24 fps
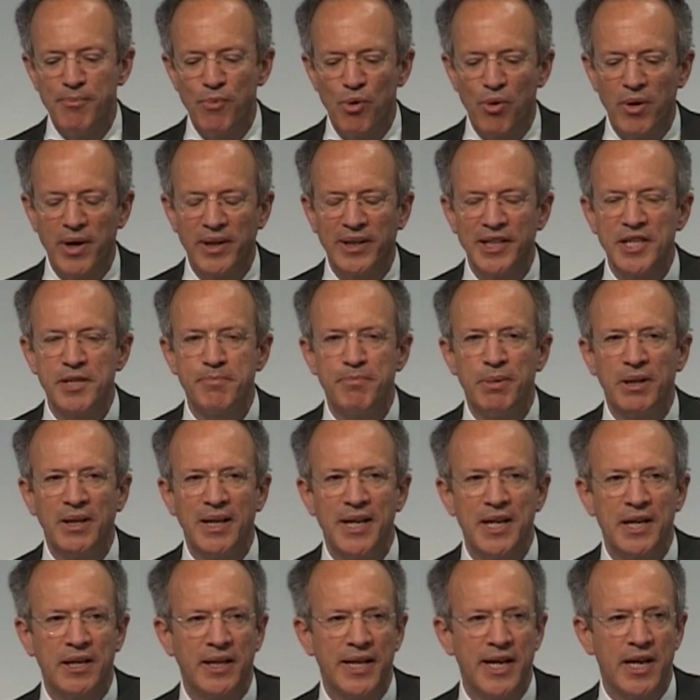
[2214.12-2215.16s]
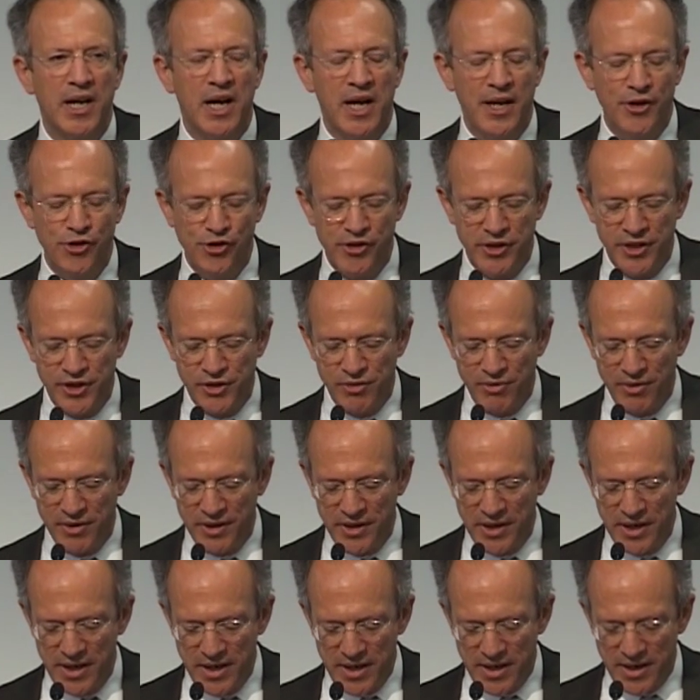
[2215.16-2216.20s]
more, at least politically conscious or
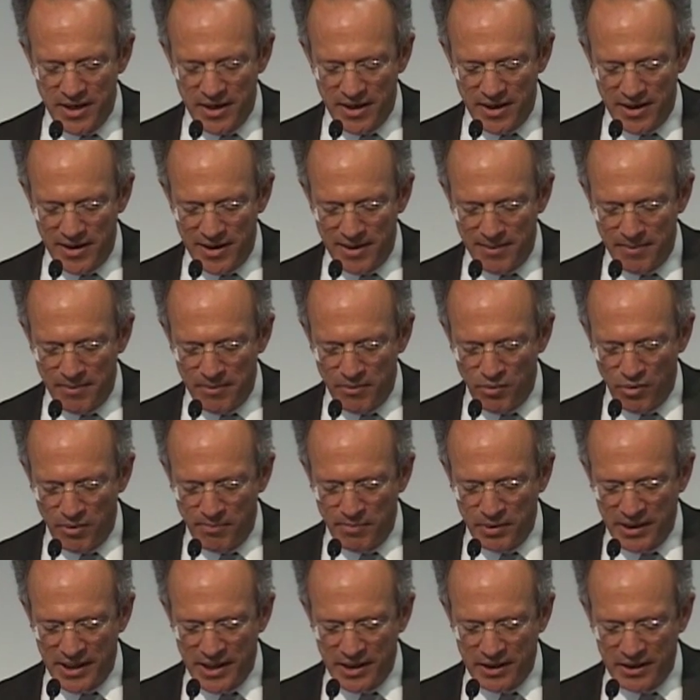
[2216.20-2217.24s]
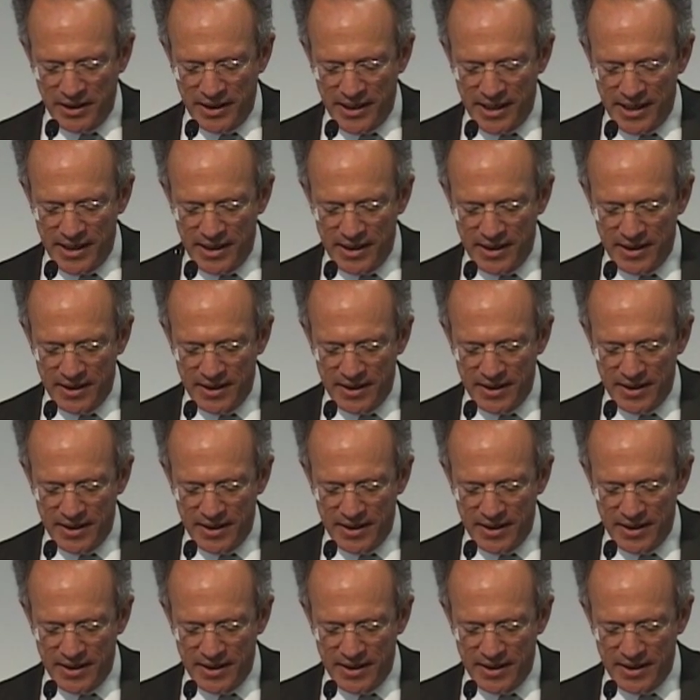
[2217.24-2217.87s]
more politically